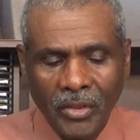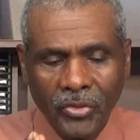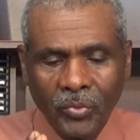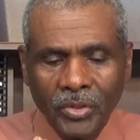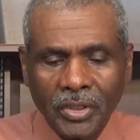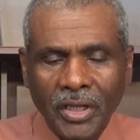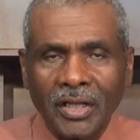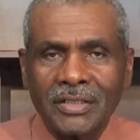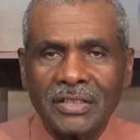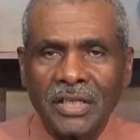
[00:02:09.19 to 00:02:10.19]
The Word of
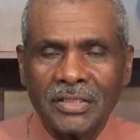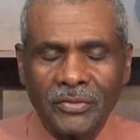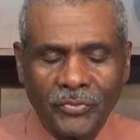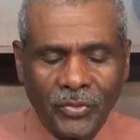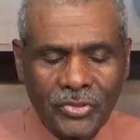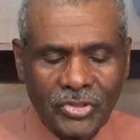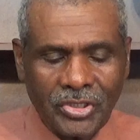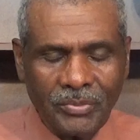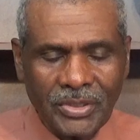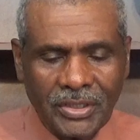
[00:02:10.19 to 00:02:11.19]
God says in 1
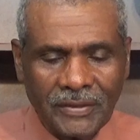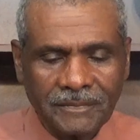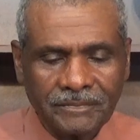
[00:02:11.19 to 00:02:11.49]
Timothy,